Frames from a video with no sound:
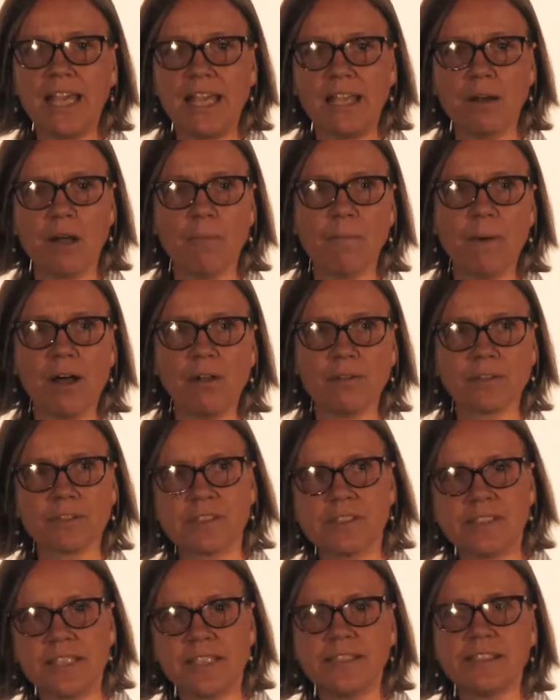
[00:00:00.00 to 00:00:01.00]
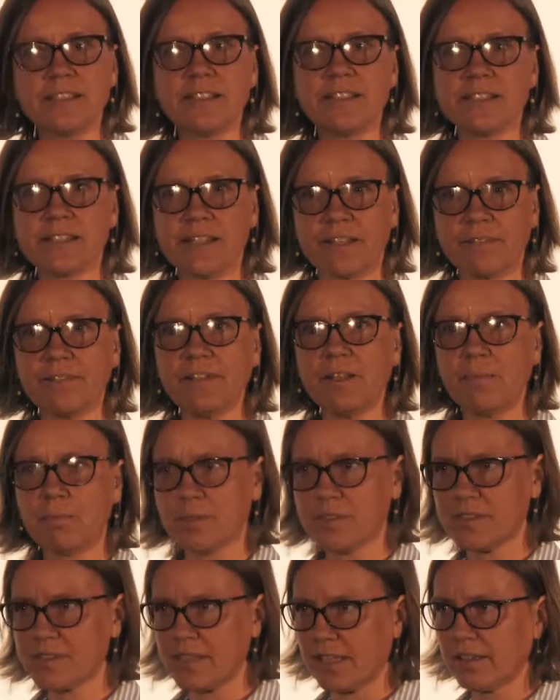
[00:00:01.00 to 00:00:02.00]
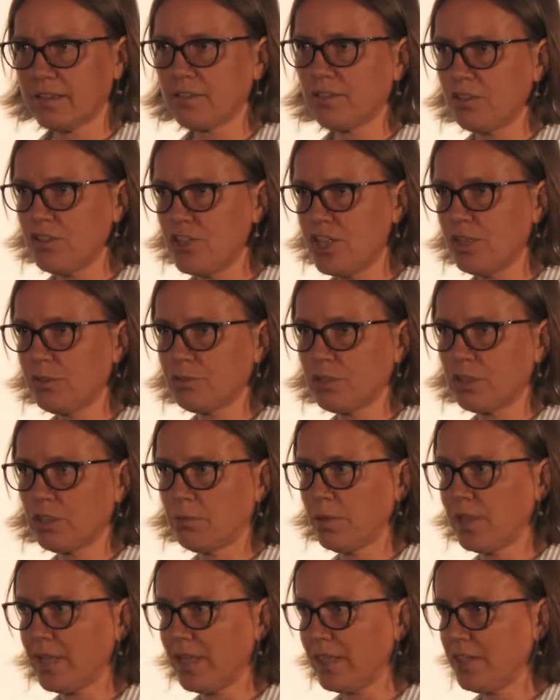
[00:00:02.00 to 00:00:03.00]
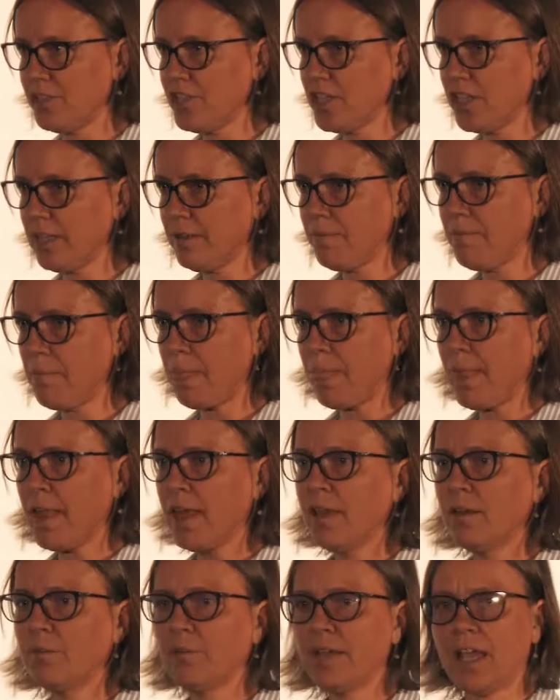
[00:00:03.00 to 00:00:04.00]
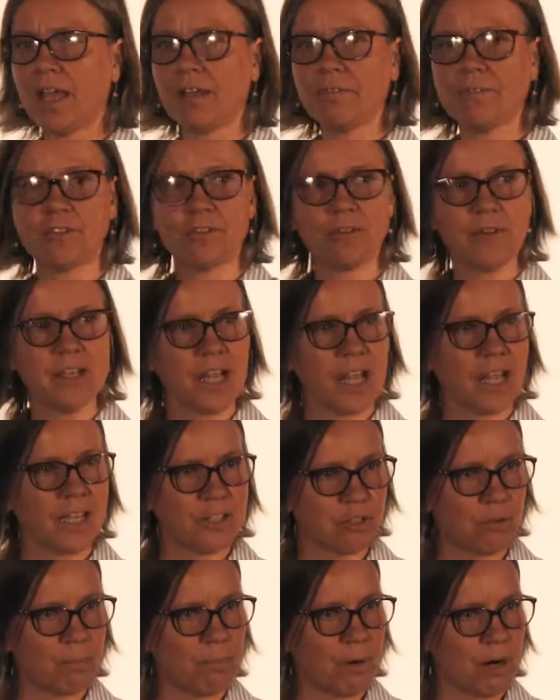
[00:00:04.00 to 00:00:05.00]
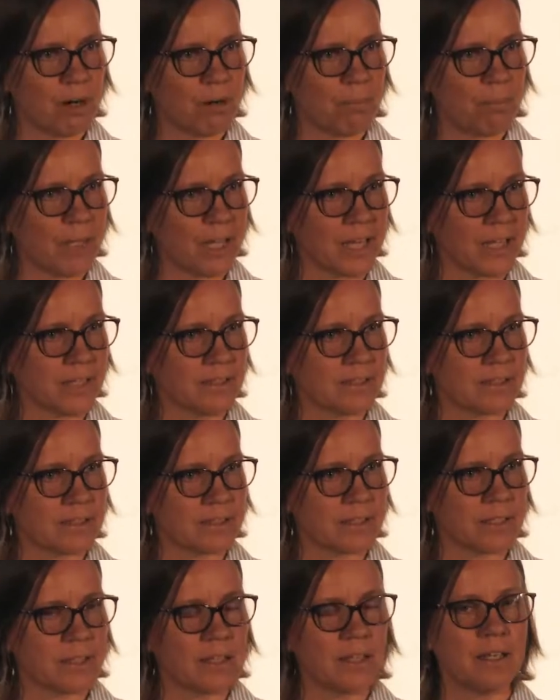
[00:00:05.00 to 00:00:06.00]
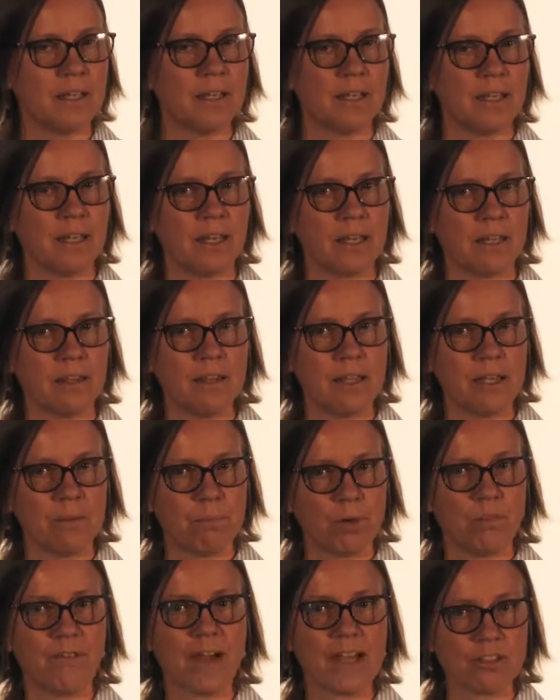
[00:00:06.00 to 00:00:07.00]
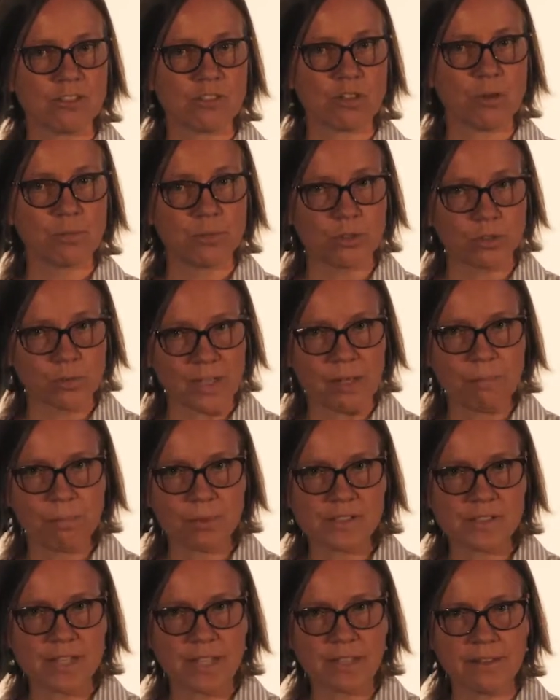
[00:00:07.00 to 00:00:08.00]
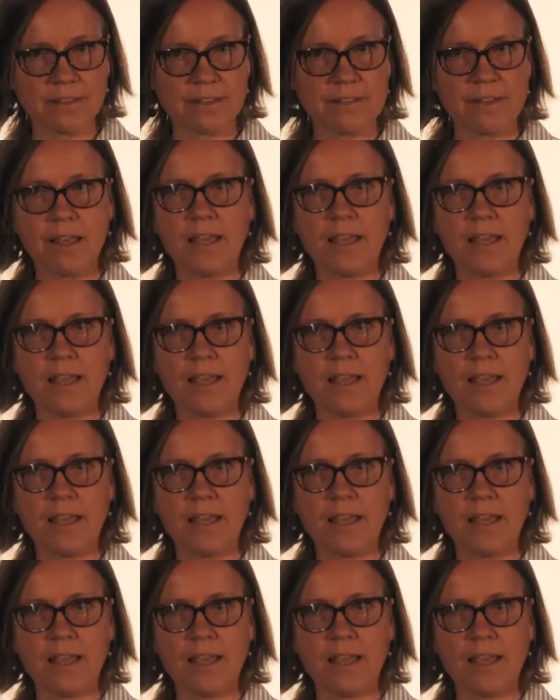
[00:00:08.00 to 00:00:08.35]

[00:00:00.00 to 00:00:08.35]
about 60–70% on geothermal energy. We have 3 hydropower plants, and they provide us up to 20%.